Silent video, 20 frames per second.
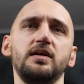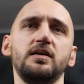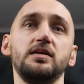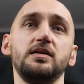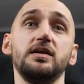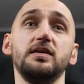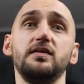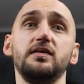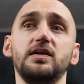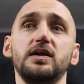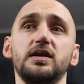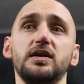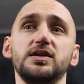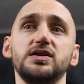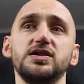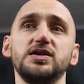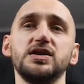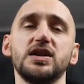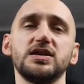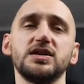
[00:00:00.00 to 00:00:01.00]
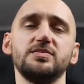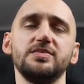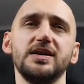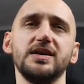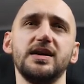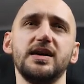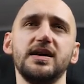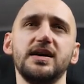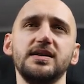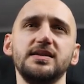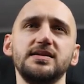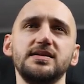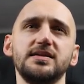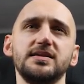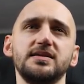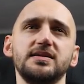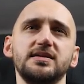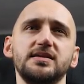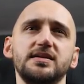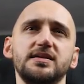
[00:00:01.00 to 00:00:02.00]
The villain checks behind.
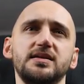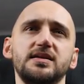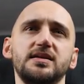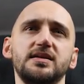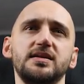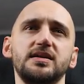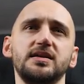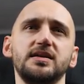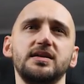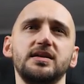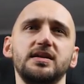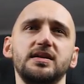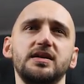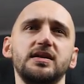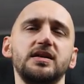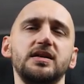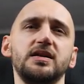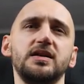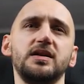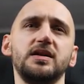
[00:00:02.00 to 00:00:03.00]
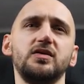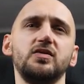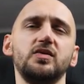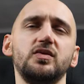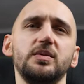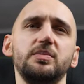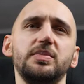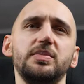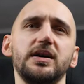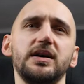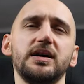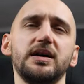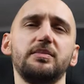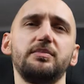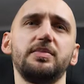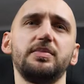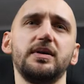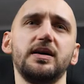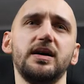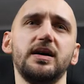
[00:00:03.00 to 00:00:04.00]
We pick
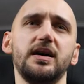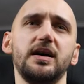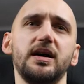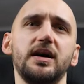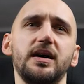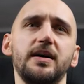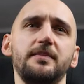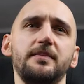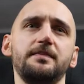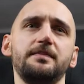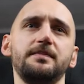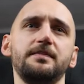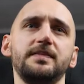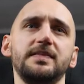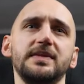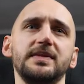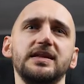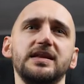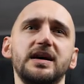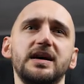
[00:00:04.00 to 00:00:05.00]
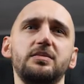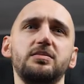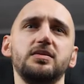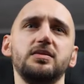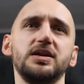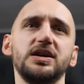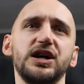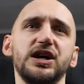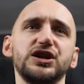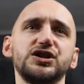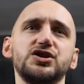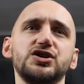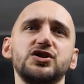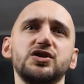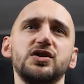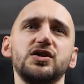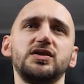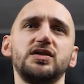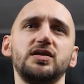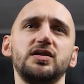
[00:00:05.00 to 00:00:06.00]
up a double gut
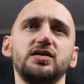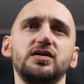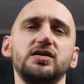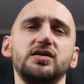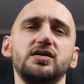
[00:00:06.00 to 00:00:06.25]
shot.